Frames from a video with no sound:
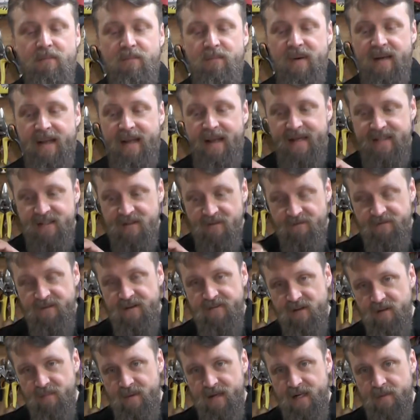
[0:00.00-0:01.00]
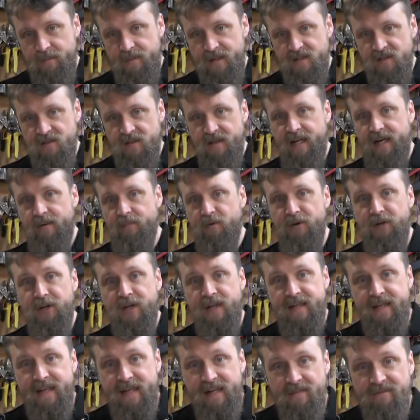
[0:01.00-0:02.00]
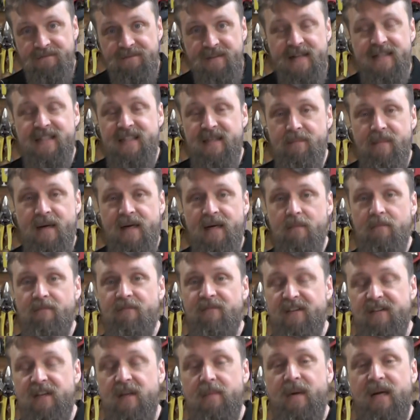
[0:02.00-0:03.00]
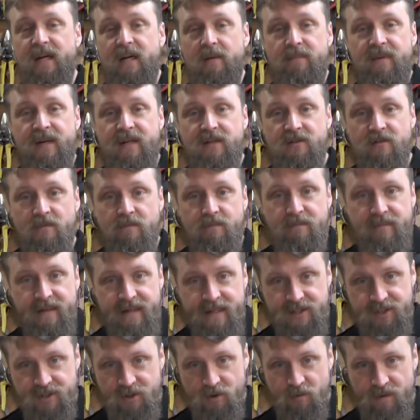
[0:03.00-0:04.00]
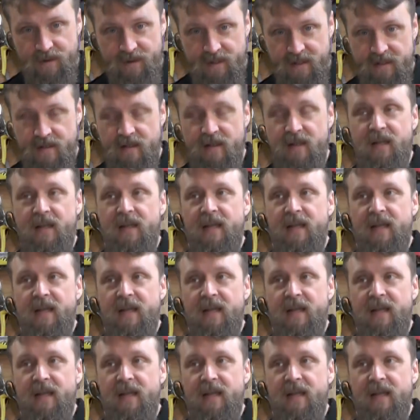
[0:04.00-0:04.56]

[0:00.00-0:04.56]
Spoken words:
but it has a 50 megapixel camera and you can take a 50 megapixel picture with it.